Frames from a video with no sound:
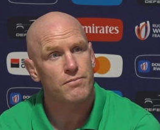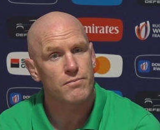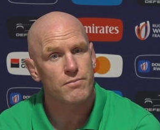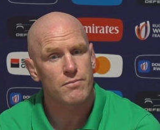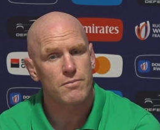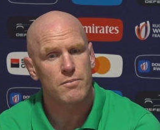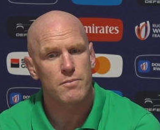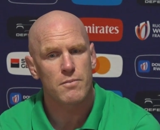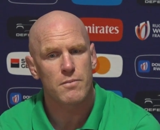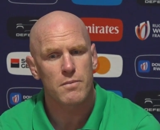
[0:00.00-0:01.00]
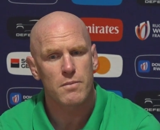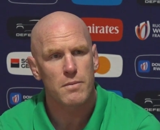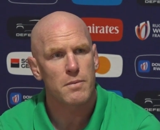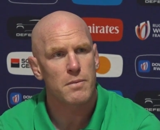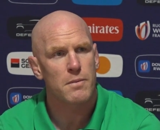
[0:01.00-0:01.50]

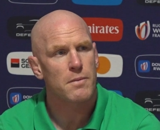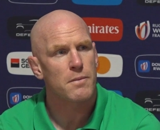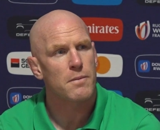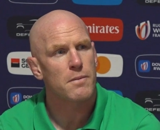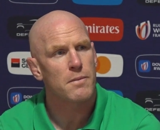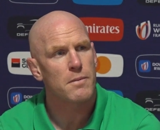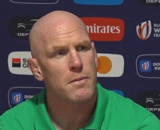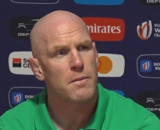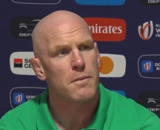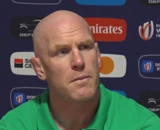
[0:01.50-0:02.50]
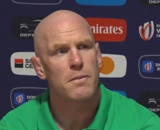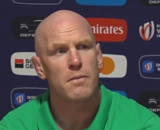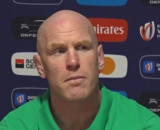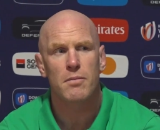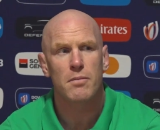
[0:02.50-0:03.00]

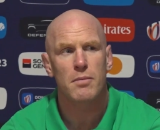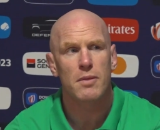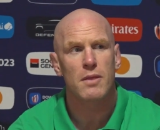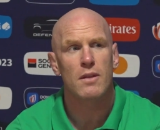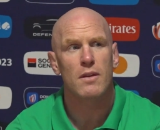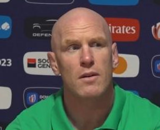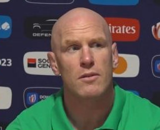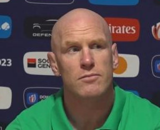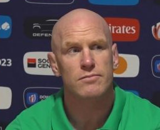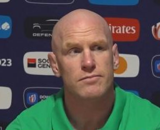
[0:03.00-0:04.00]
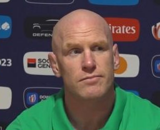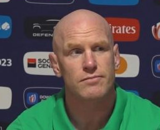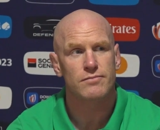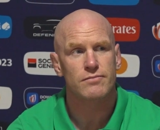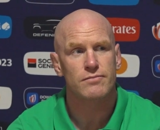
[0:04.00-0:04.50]

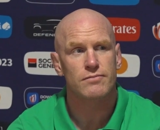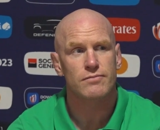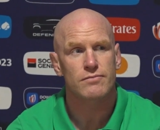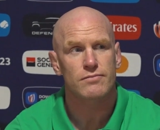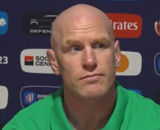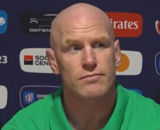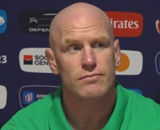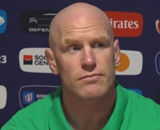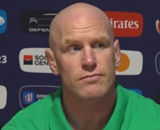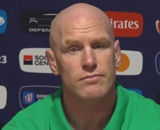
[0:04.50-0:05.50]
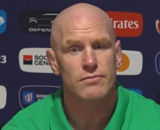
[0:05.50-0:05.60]
Nobody speaks.